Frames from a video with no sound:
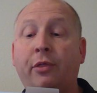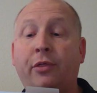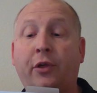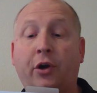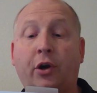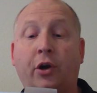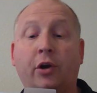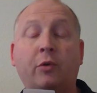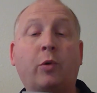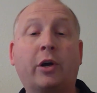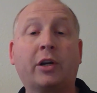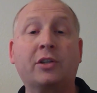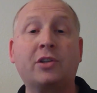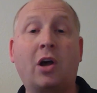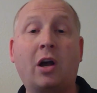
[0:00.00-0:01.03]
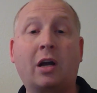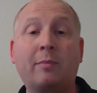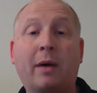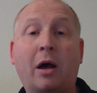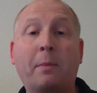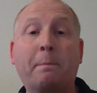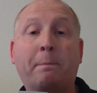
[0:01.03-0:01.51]
Third, we're going to talk
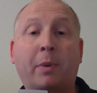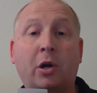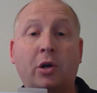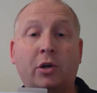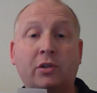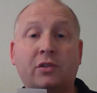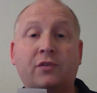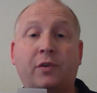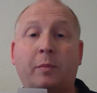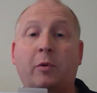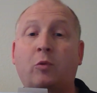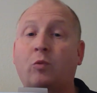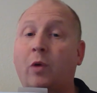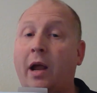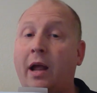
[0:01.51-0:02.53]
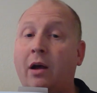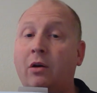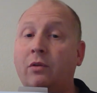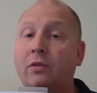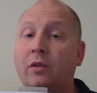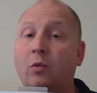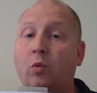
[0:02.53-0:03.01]
about birds from
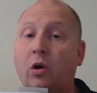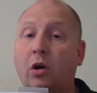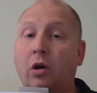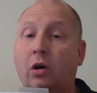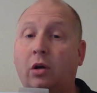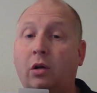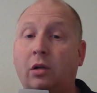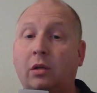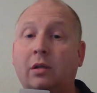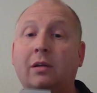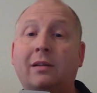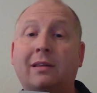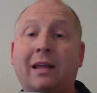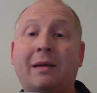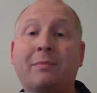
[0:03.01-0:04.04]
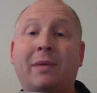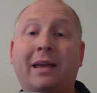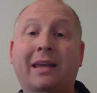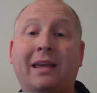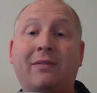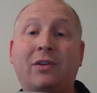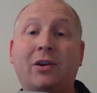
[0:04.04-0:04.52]
around the world. That
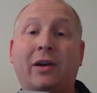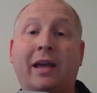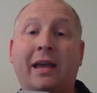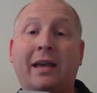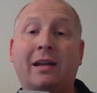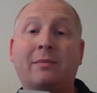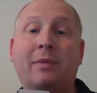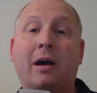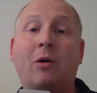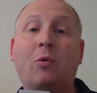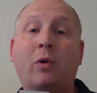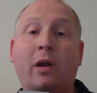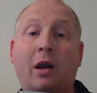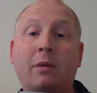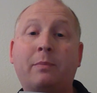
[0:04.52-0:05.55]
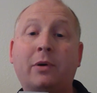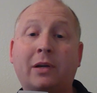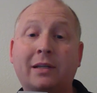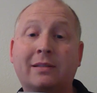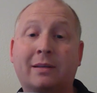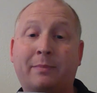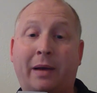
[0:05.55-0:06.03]
might give you a hint about what our book
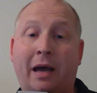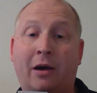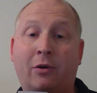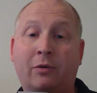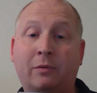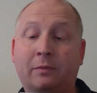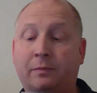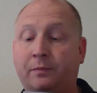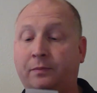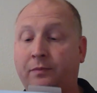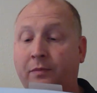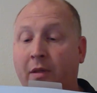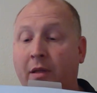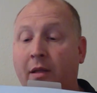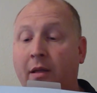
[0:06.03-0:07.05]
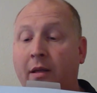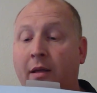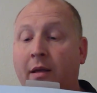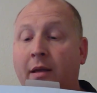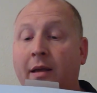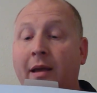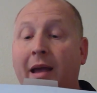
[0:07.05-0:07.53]
is about.
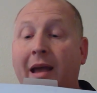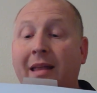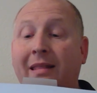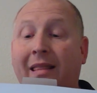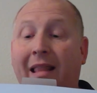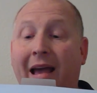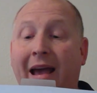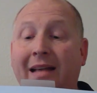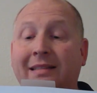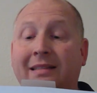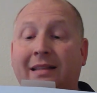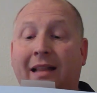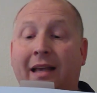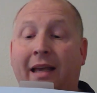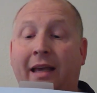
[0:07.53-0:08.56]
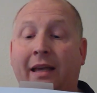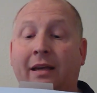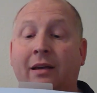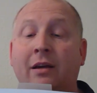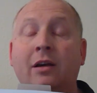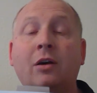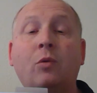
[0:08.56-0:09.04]
And
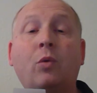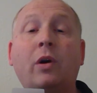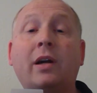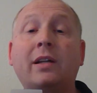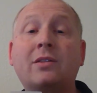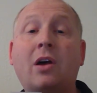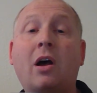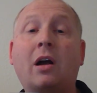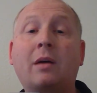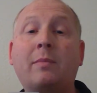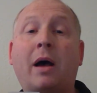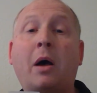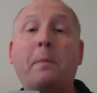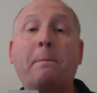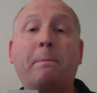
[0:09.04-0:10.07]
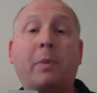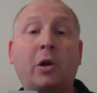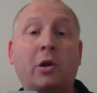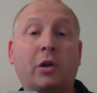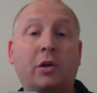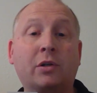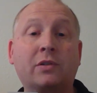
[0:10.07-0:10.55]
lastly, we're going to talk about
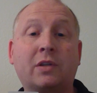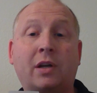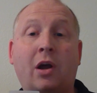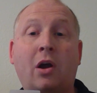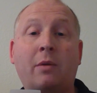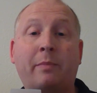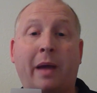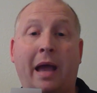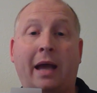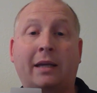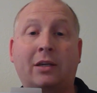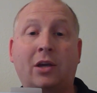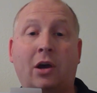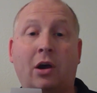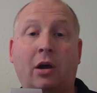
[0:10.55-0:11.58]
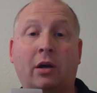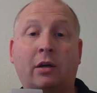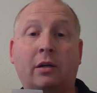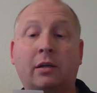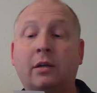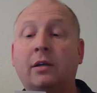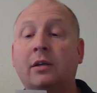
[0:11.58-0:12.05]
birds in our
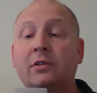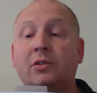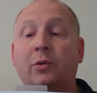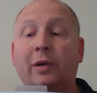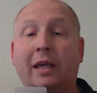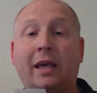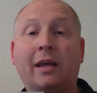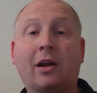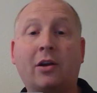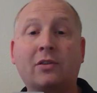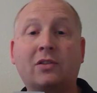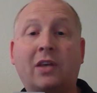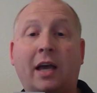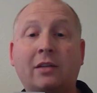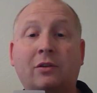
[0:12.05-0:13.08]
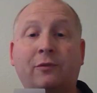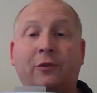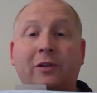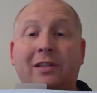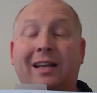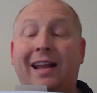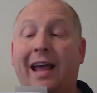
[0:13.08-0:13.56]
backyard. So again, our schedule
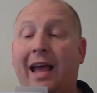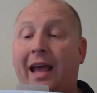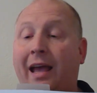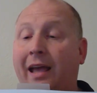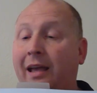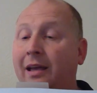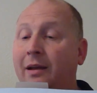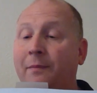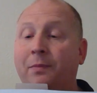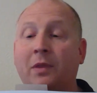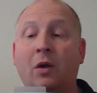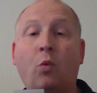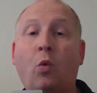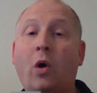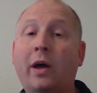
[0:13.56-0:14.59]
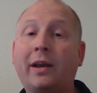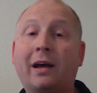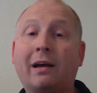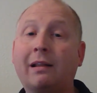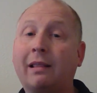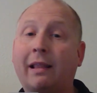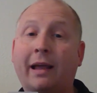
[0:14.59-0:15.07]
for today: one
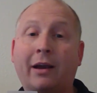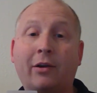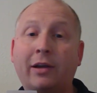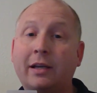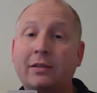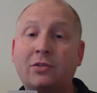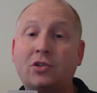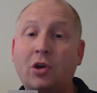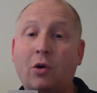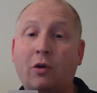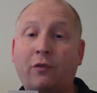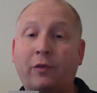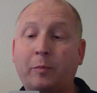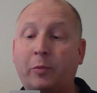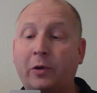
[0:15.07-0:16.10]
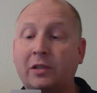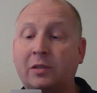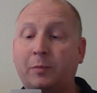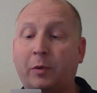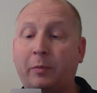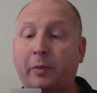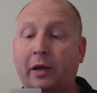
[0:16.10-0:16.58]
hilarious joke from
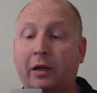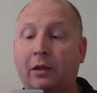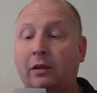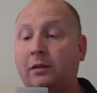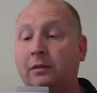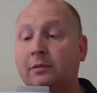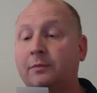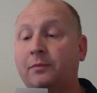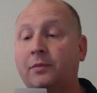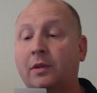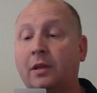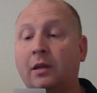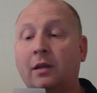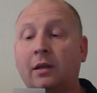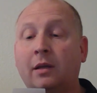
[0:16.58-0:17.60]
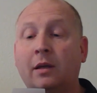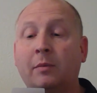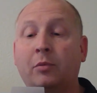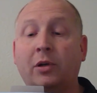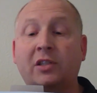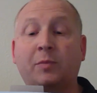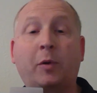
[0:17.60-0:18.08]
Principal Bill.
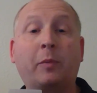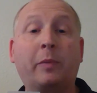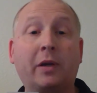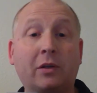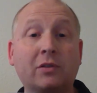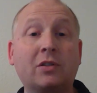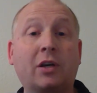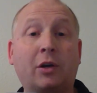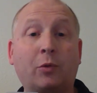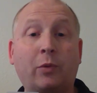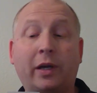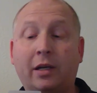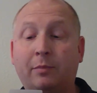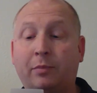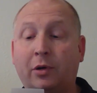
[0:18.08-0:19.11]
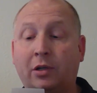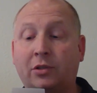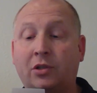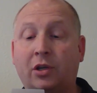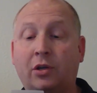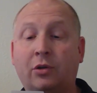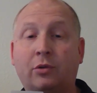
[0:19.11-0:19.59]
Principal Bill's going to read a book
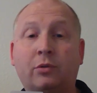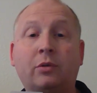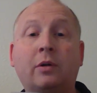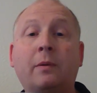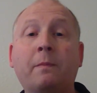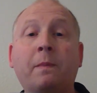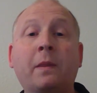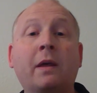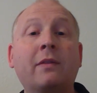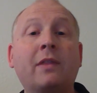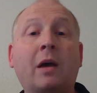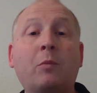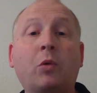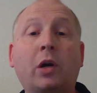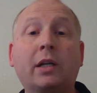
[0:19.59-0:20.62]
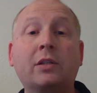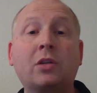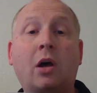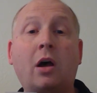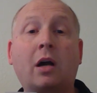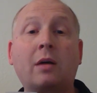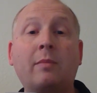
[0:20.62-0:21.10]
to you. Then we're going to
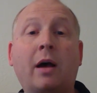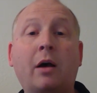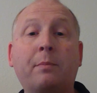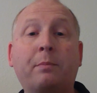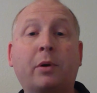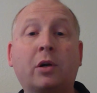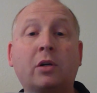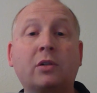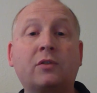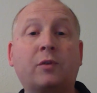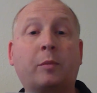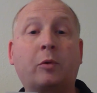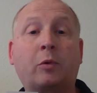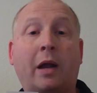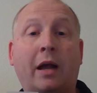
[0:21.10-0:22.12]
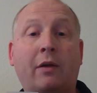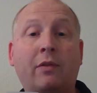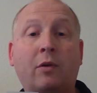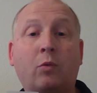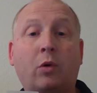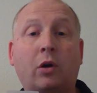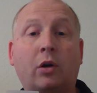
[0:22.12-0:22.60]
talk about birds from around
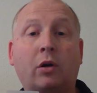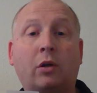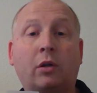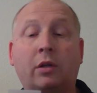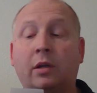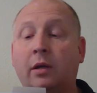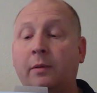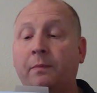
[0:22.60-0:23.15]
the world